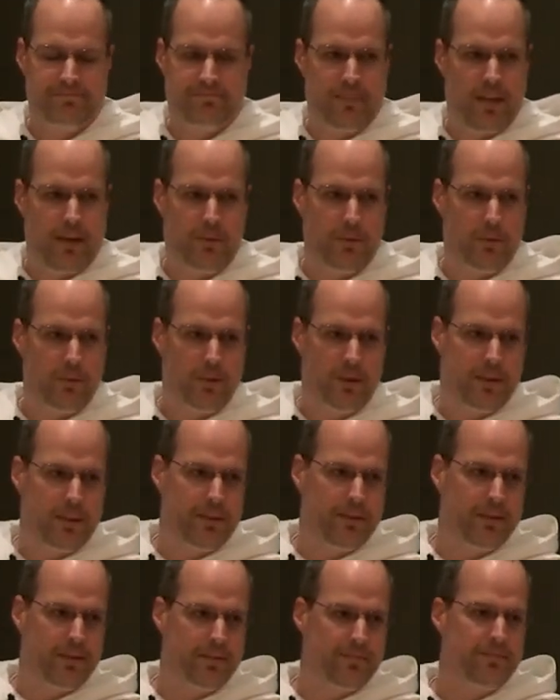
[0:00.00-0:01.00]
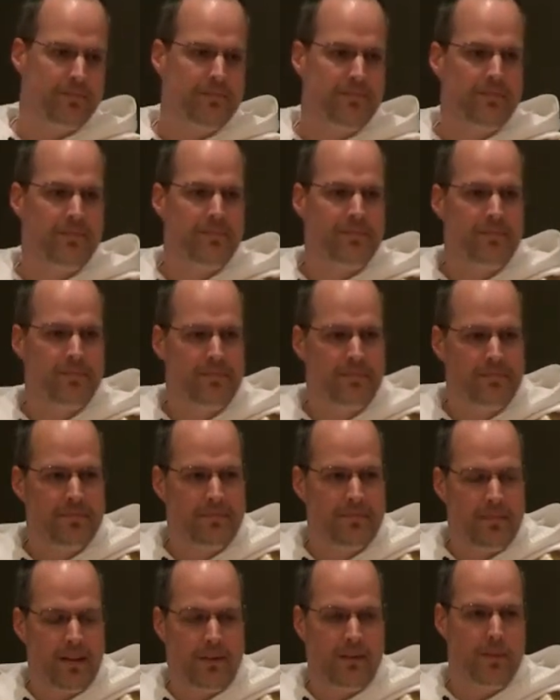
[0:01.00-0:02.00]
That won't work either.
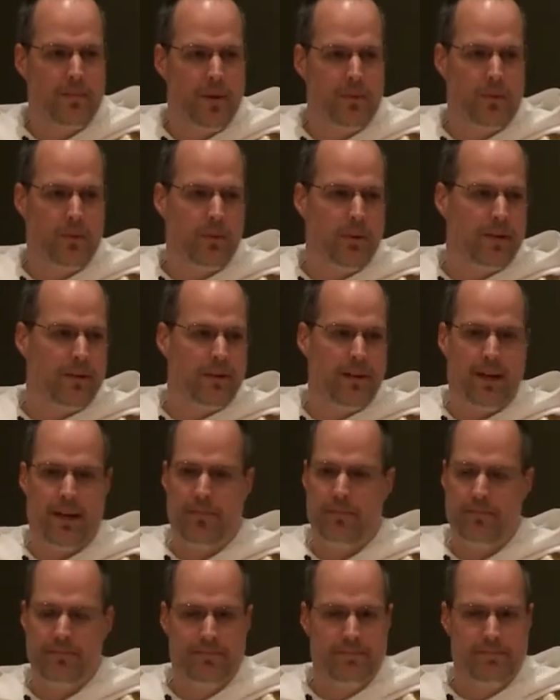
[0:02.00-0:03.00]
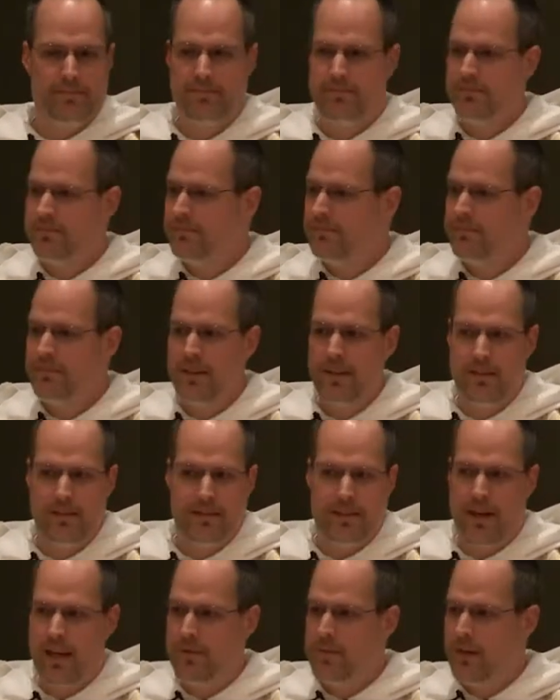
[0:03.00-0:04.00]
I remember one time
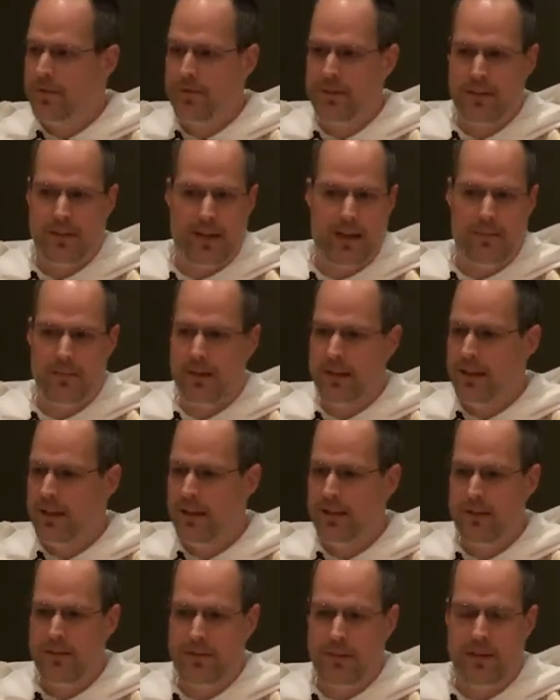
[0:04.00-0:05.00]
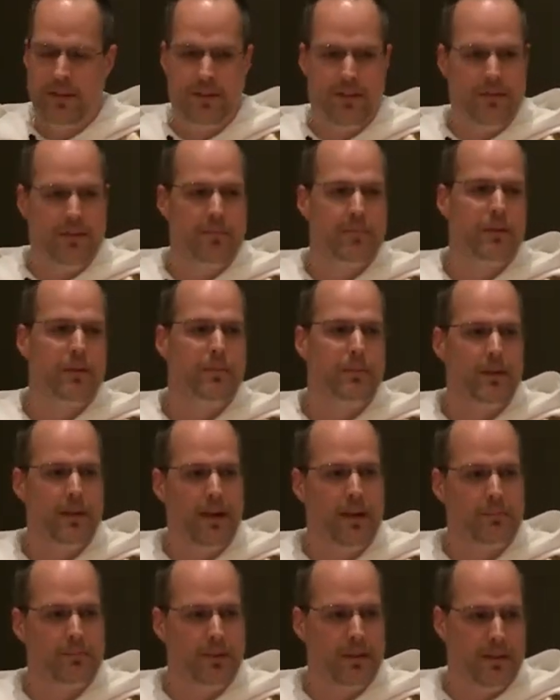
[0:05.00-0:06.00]
after time and again, this kid simply would
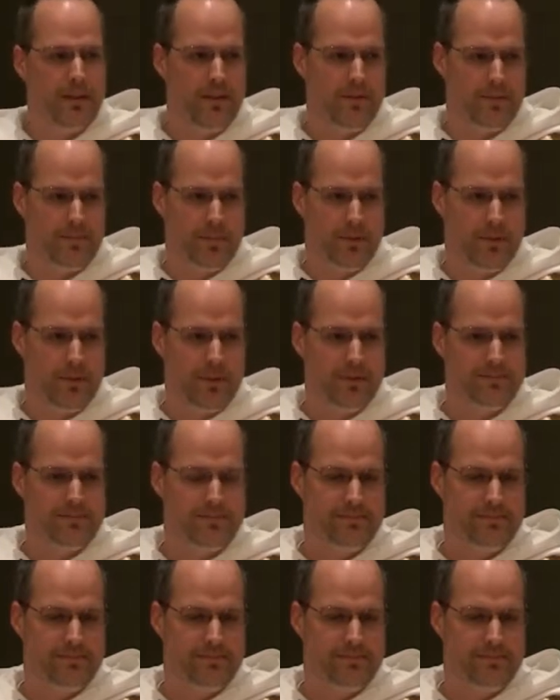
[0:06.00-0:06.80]
not break this board.